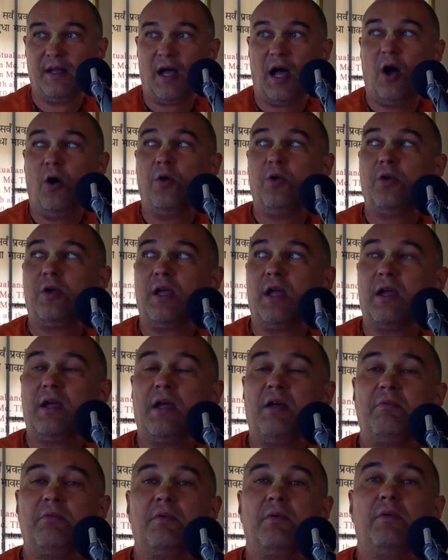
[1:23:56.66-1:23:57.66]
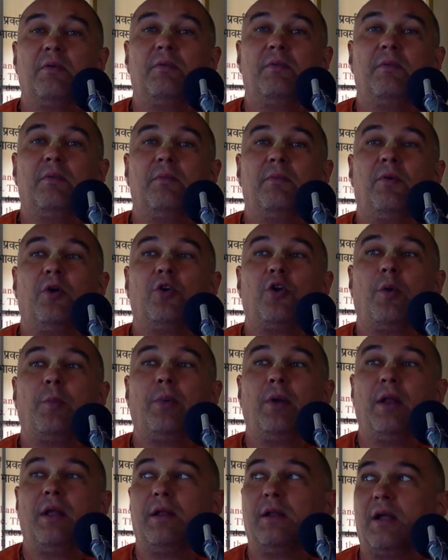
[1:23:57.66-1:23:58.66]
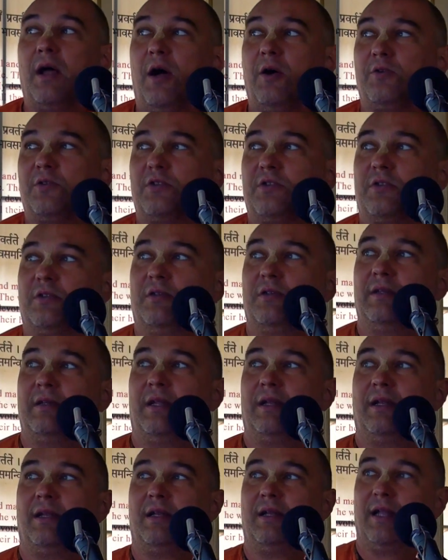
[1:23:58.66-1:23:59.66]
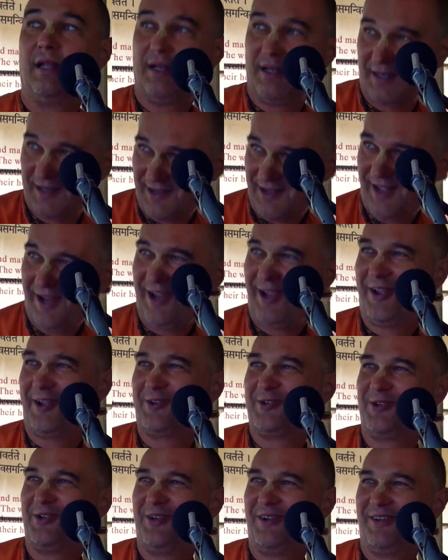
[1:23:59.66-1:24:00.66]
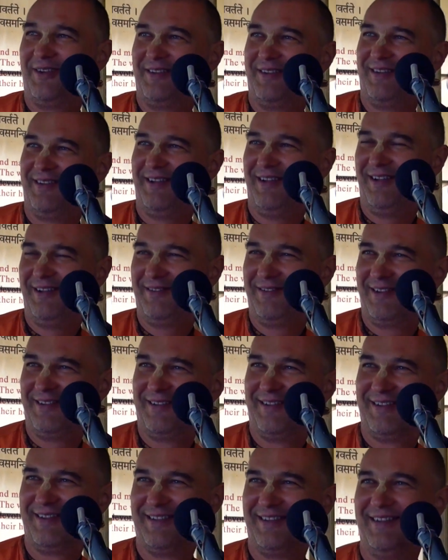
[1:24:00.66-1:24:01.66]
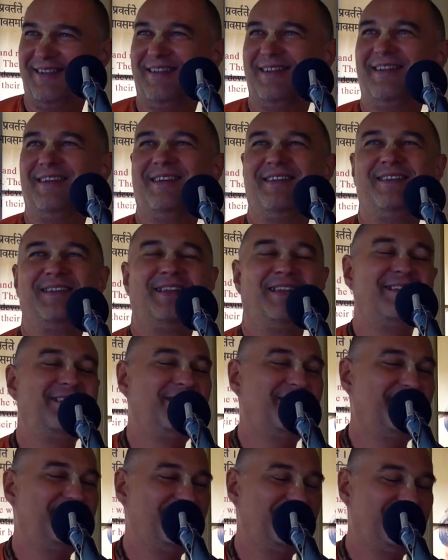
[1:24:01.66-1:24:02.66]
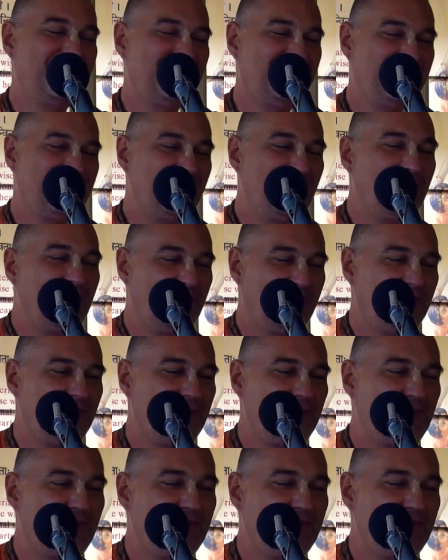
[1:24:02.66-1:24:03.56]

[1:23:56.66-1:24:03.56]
How you can have a more opulent house than Hare Krishna, than the Lord?